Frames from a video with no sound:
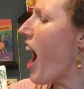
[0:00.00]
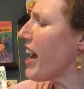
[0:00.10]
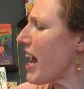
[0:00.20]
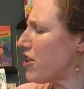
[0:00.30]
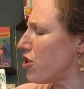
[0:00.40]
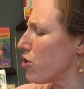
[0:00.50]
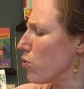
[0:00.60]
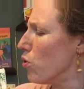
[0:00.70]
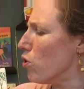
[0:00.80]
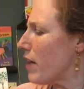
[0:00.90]
I ate the
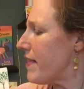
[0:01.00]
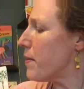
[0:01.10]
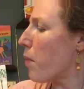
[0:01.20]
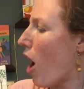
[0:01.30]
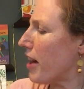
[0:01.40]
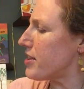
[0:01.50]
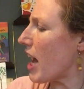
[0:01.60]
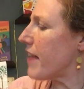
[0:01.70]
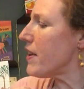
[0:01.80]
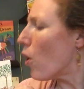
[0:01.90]
gruel and the pot
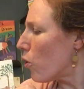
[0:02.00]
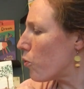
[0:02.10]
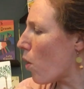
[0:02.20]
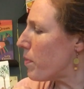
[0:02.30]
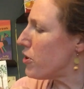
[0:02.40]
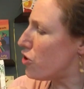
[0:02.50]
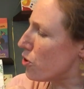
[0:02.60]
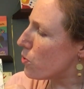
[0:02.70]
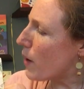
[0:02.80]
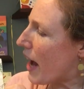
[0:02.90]
and the old woman
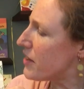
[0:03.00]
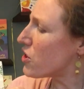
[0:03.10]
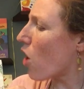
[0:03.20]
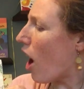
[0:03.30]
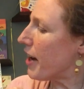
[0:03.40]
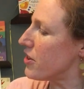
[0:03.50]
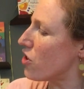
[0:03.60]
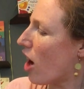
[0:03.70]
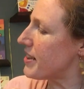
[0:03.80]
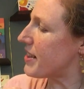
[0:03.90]
too, and
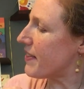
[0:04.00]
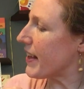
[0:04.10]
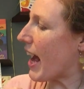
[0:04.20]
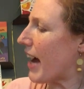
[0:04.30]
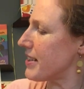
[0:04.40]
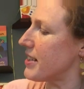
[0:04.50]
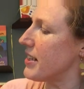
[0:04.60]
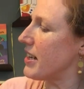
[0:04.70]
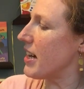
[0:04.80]
Skohottentot, said the cat.